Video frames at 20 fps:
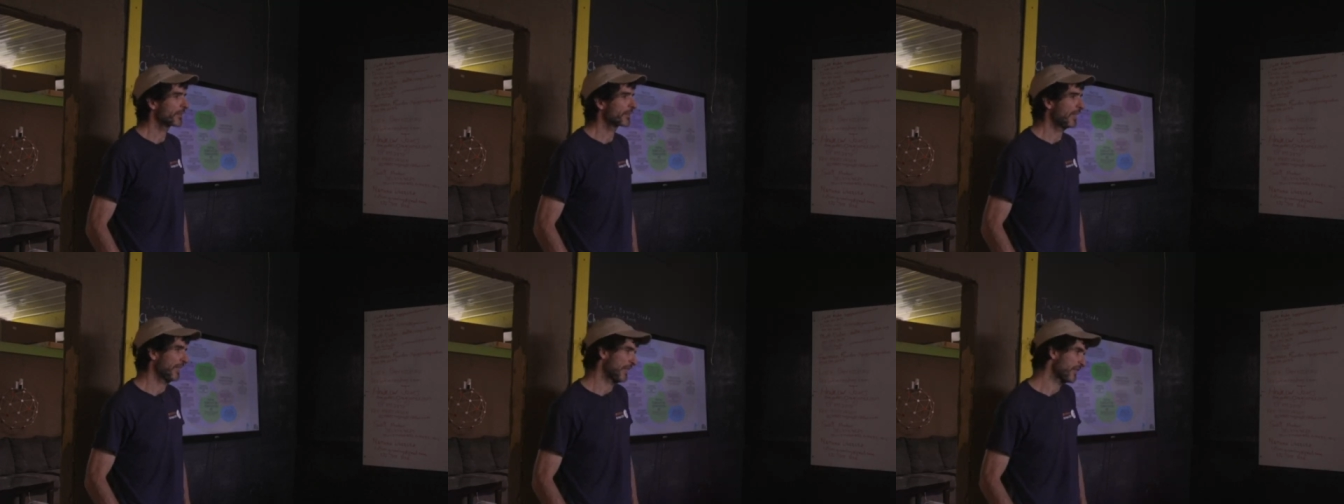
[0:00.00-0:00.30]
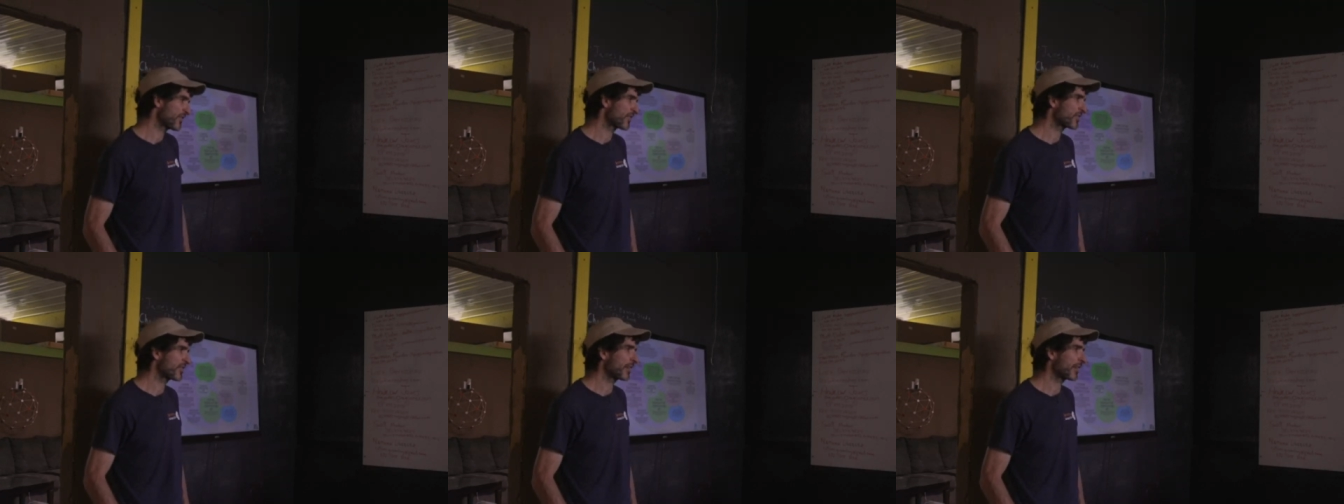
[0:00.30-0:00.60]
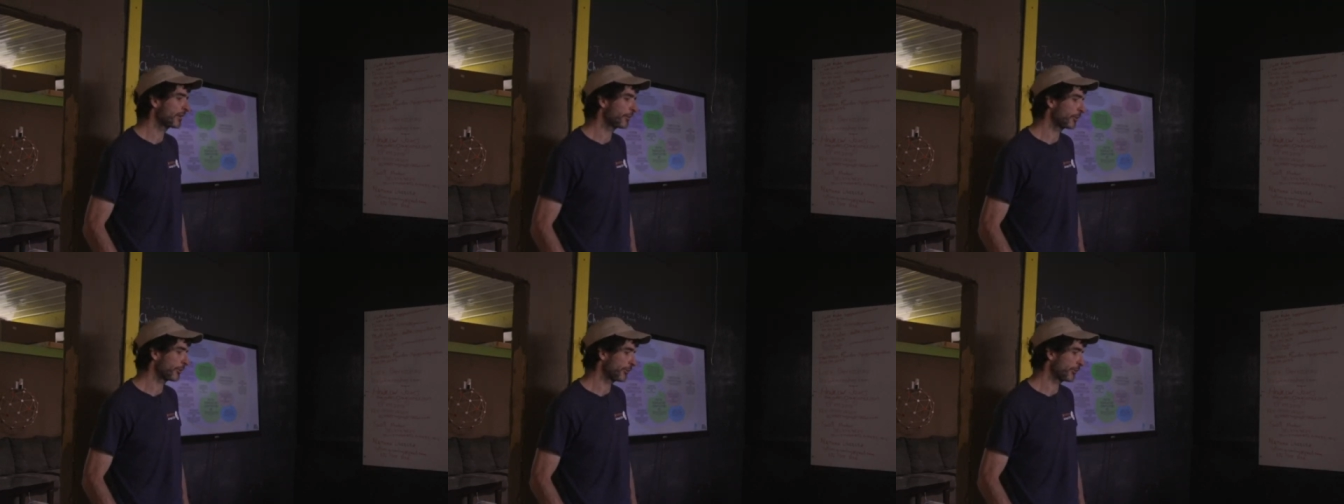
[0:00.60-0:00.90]
And that's
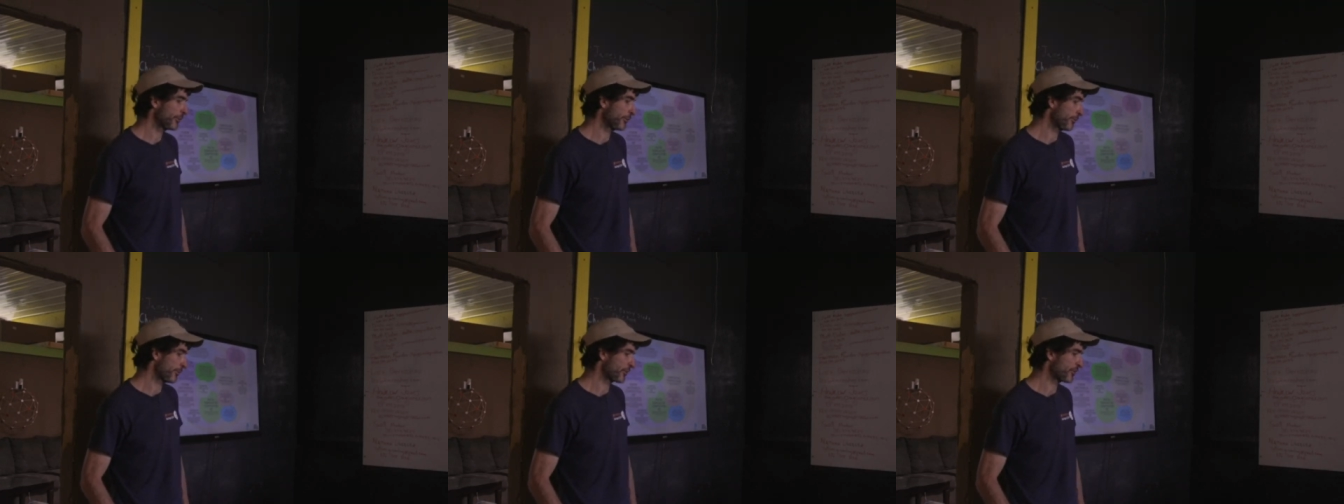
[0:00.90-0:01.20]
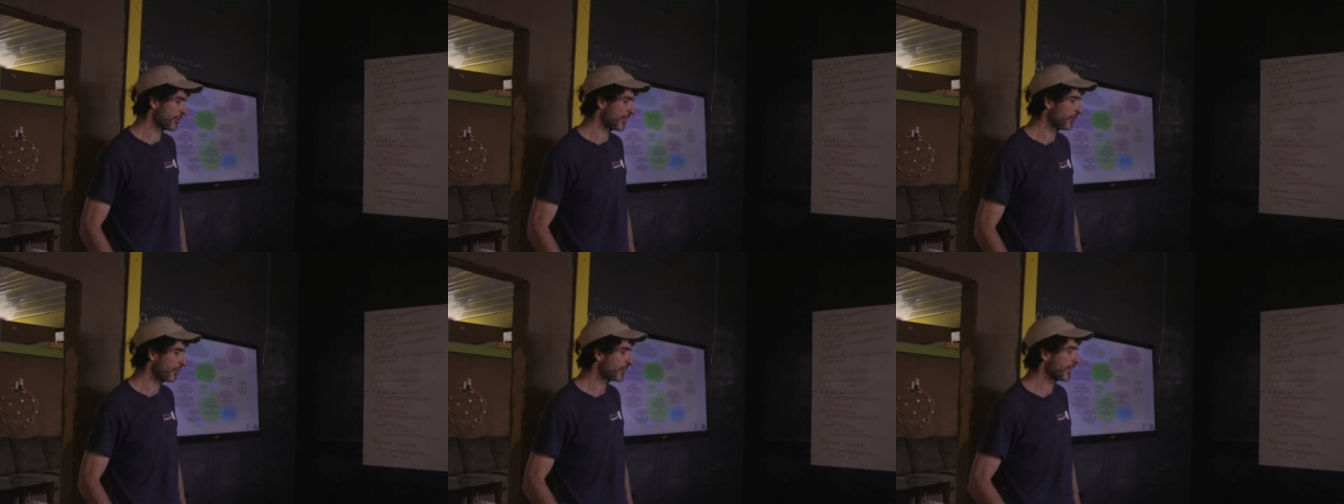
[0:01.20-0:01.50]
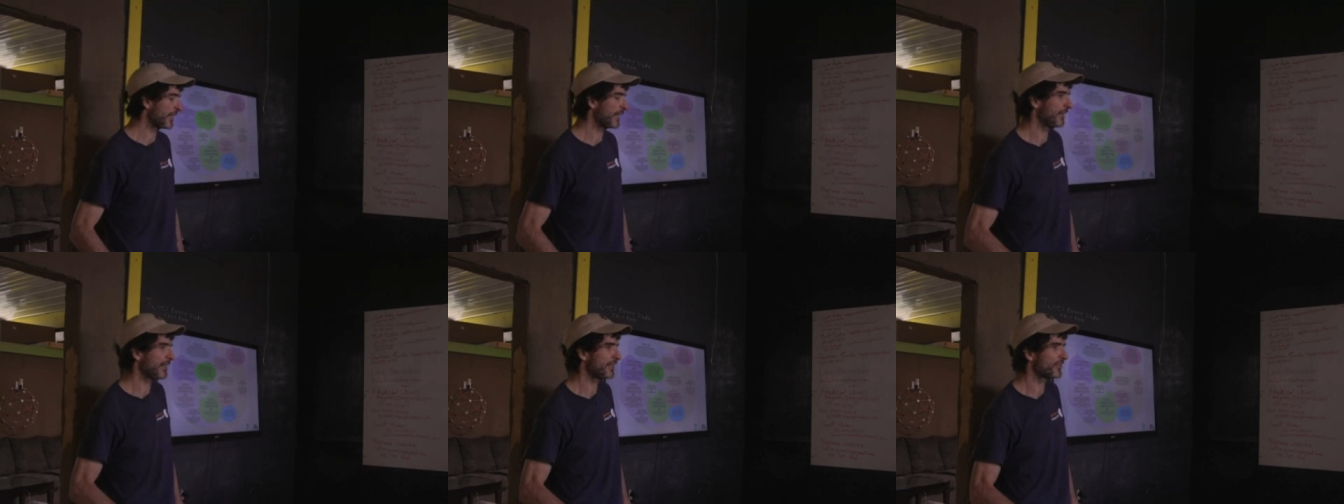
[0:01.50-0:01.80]
exactly what we're doing. We're saying,
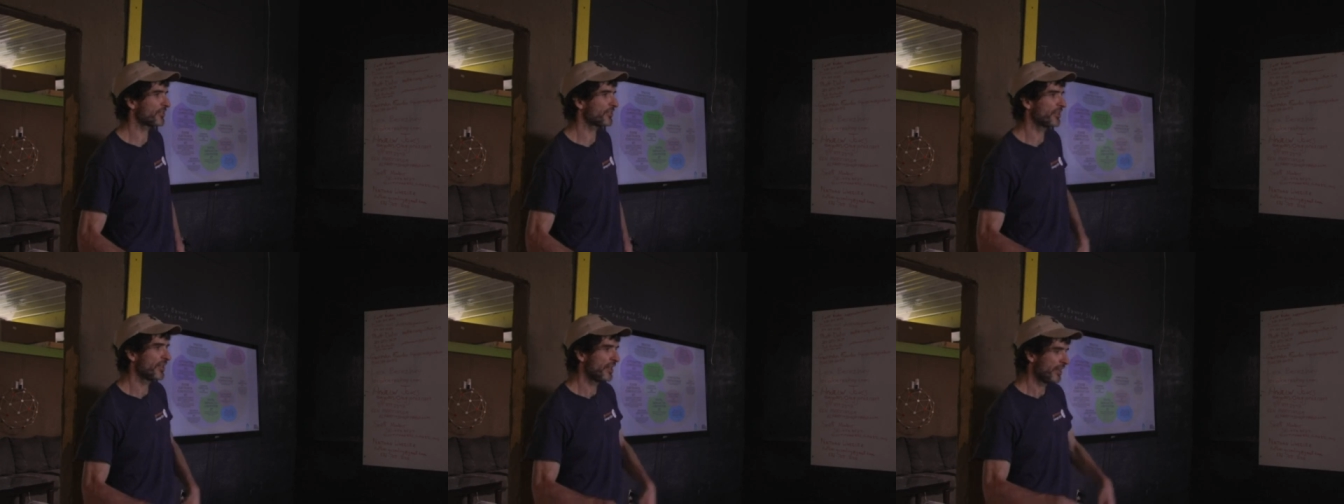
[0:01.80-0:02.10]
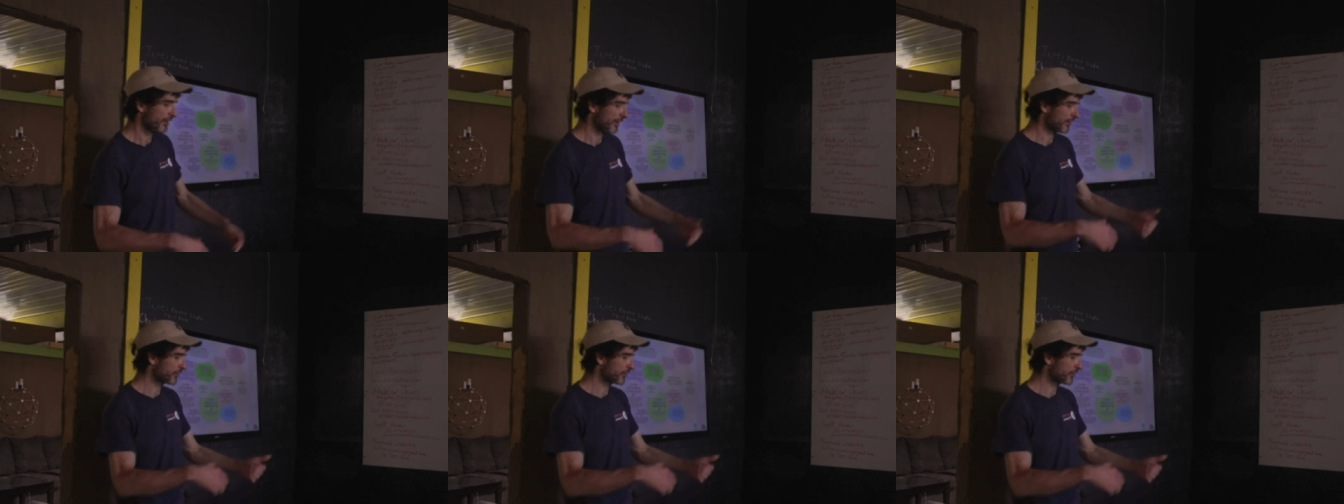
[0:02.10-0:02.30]
okay, let's